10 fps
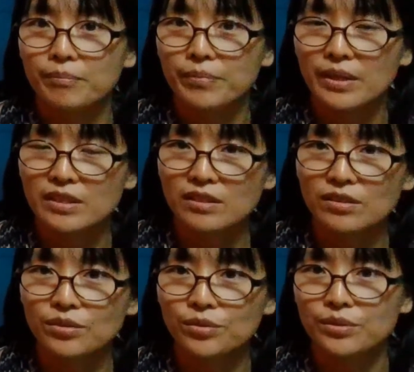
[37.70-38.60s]

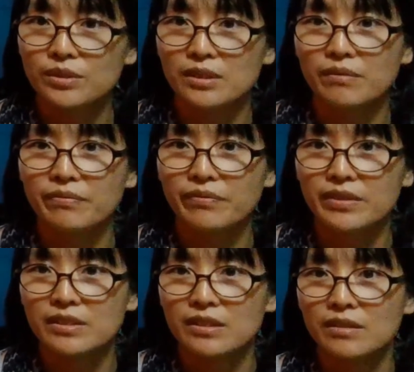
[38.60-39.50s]
Patients who seek
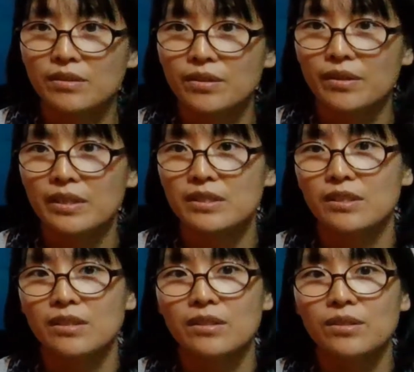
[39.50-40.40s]
vision
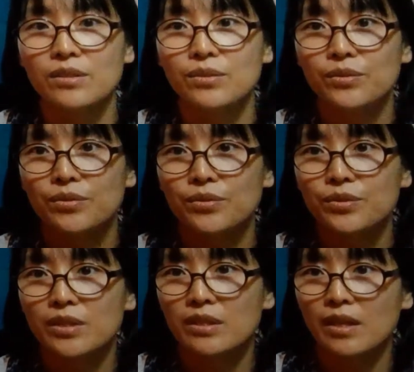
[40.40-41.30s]
correction
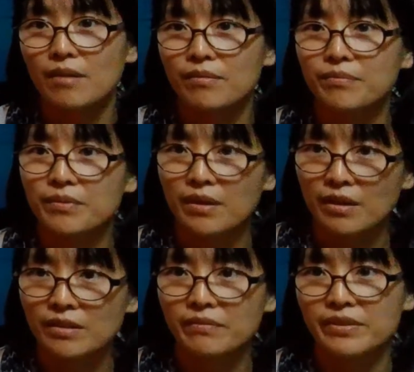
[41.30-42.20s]
usually have a
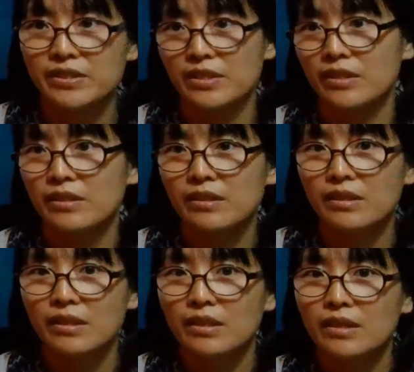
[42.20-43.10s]
broad vision.
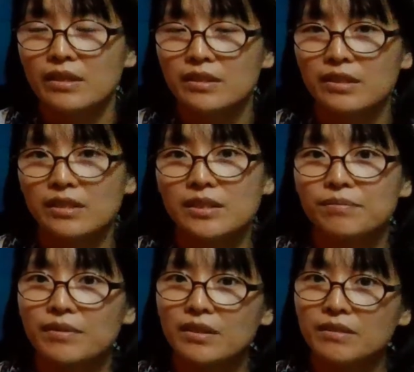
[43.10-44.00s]
This
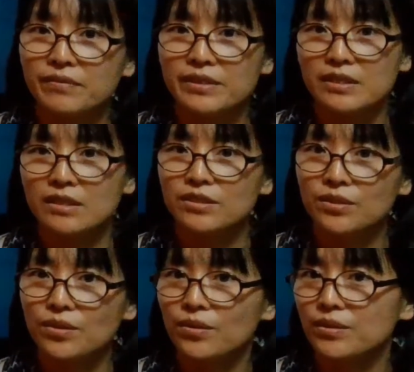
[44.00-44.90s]
broad vision is
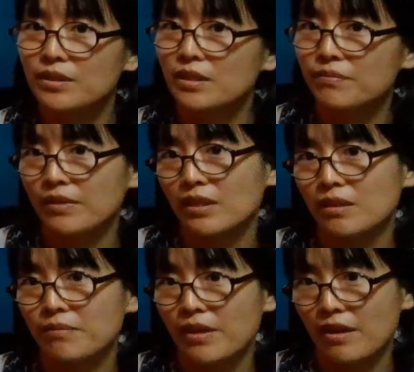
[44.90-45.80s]
called
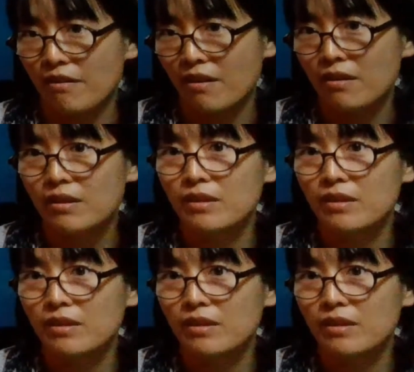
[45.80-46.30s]
refractive error.